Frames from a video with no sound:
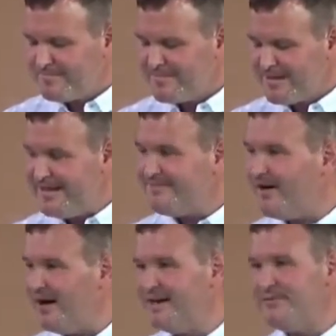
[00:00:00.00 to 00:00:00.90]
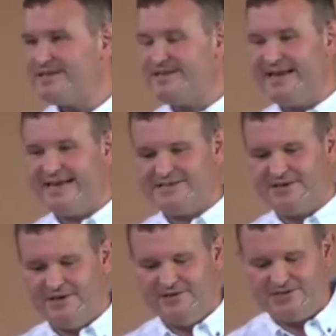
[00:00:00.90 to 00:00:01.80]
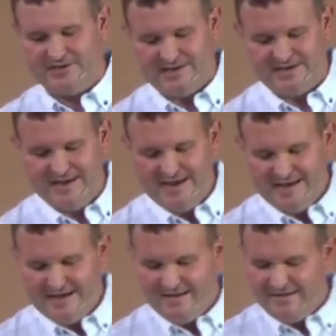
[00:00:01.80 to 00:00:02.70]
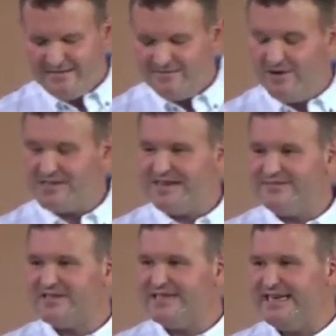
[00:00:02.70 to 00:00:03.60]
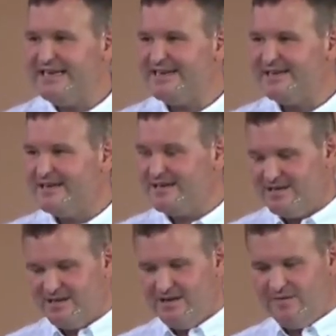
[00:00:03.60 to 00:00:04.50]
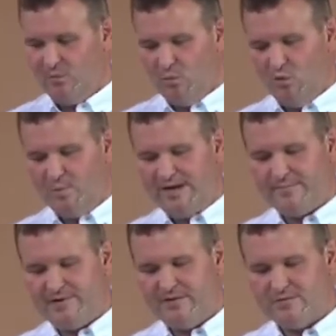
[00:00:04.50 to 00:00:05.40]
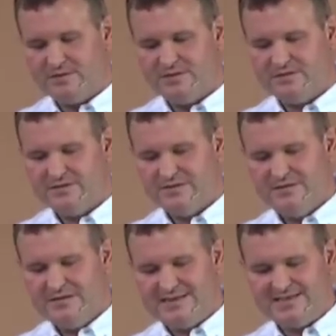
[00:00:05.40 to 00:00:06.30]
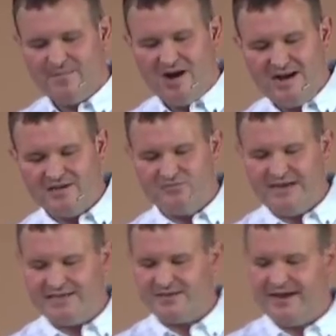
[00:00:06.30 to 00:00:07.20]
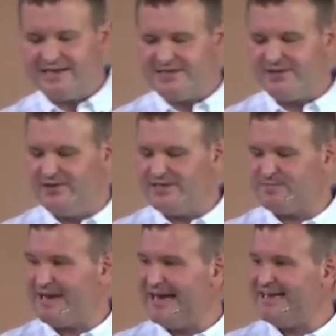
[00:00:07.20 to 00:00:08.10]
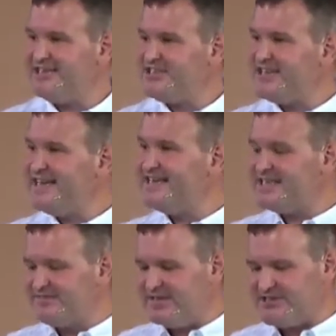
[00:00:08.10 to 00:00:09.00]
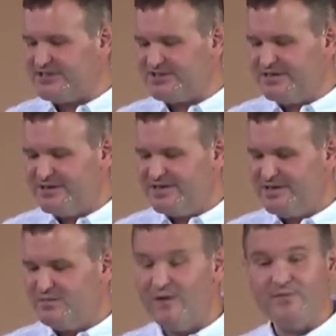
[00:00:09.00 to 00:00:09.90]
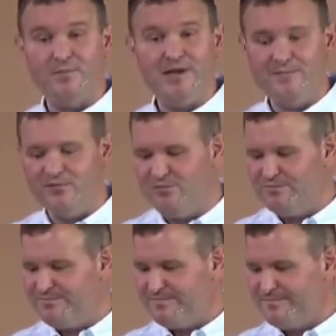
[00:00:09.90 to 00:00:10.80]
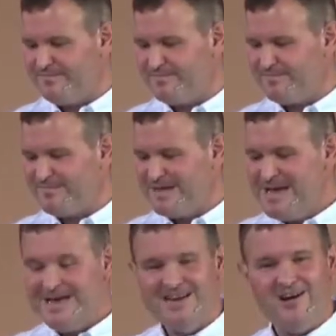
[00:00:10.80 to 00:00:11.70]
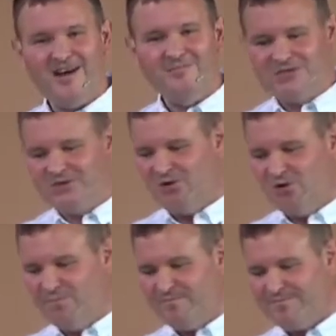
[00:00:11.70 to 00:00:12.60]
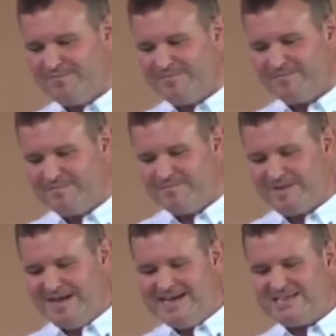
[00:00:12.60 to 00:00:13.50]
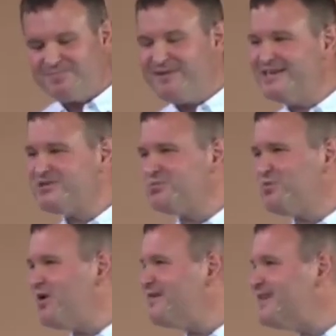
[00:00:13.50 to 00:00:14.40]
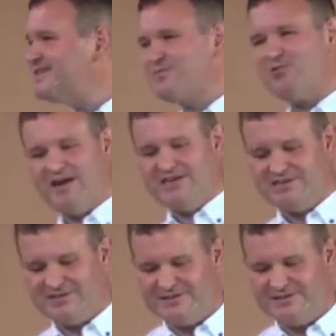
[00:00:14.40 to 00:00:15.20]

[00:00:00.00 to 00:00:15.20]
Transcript: And then finally, we see the execution in verse 17 of the wall being built as Nehemiah is ready to execute his plan, he shares his vision with the people. You know, and I'm sure that his speech was one of inspiration.